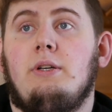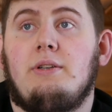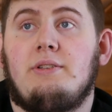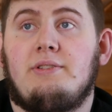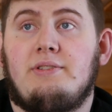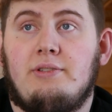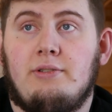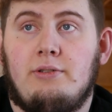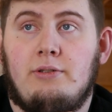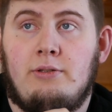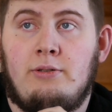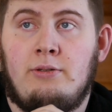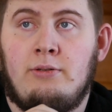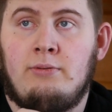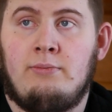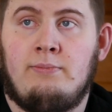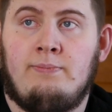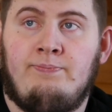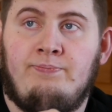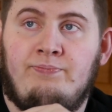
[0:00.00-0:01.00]

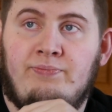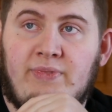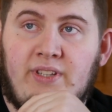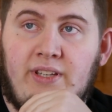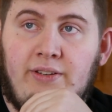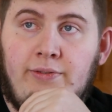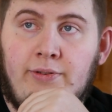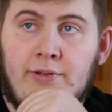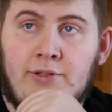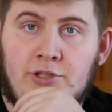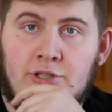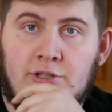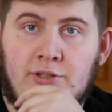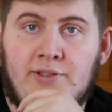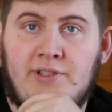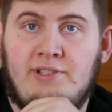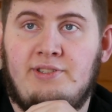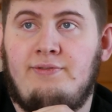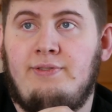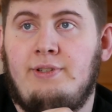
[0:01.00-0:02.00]
So if you enjoyed
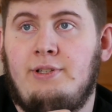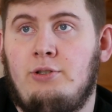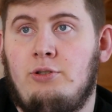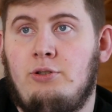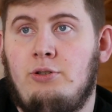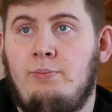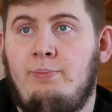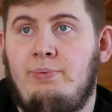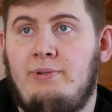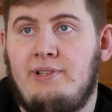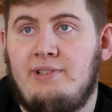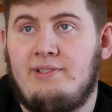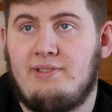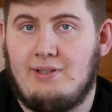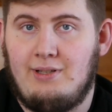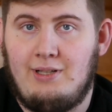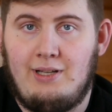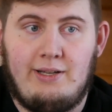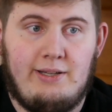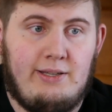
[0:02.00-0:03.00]
this video,
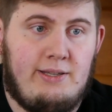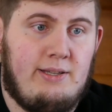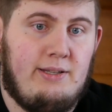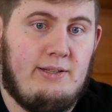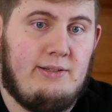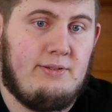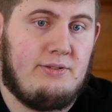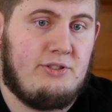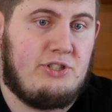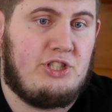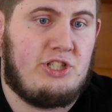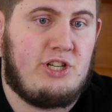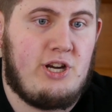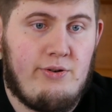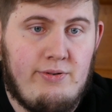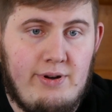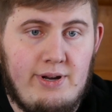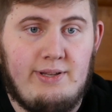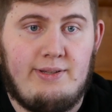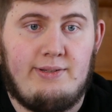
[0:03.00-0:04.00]
please like it and
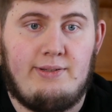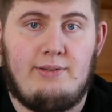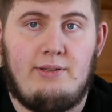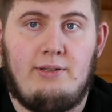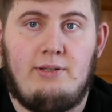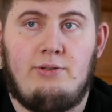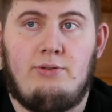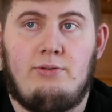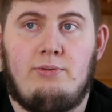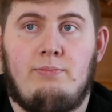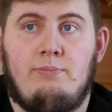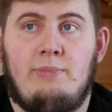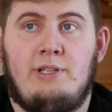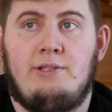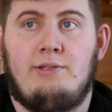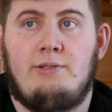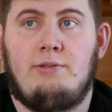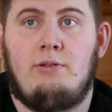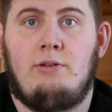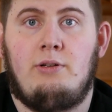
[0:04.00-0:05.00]
share it. It
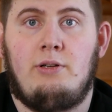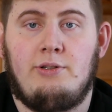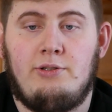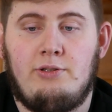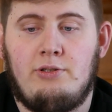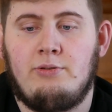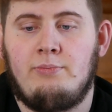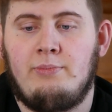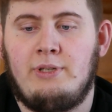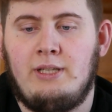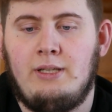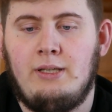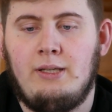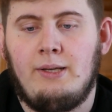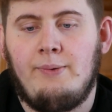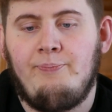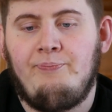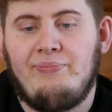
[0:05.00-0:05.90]
means a lot to me.